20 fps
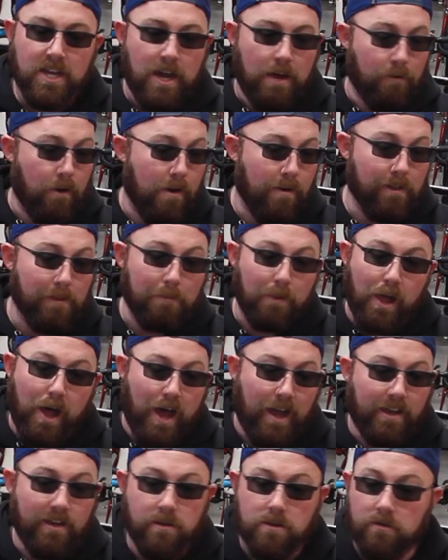I are on the
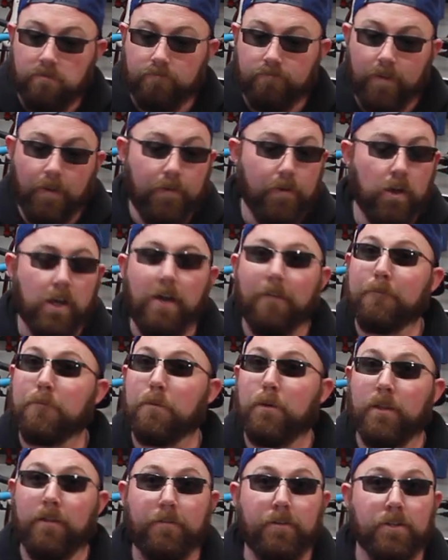block. They feel
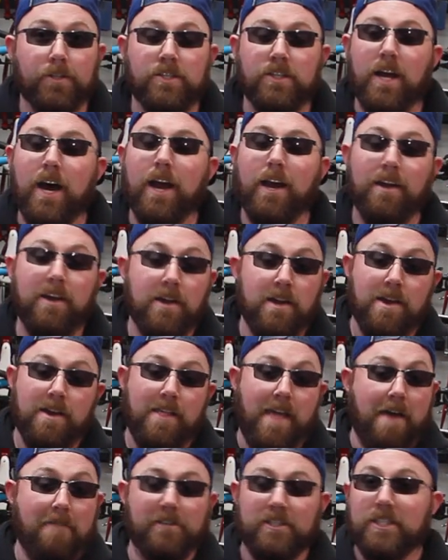comfortable. They feel snug.
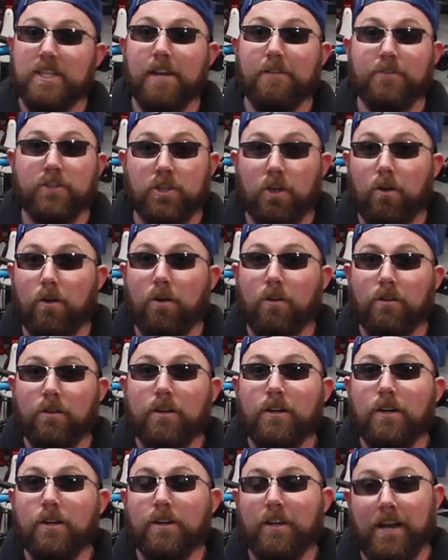They have a stiff sole,
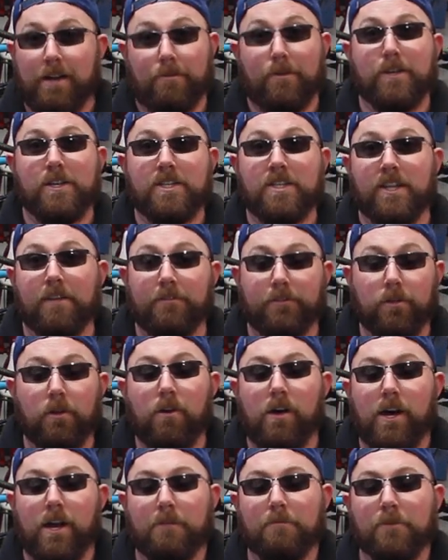like a really stiff
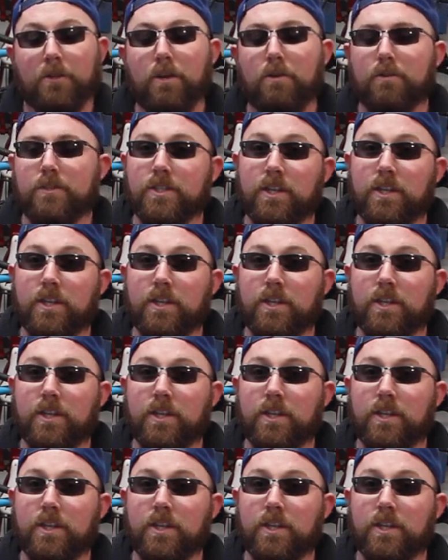sole on them too.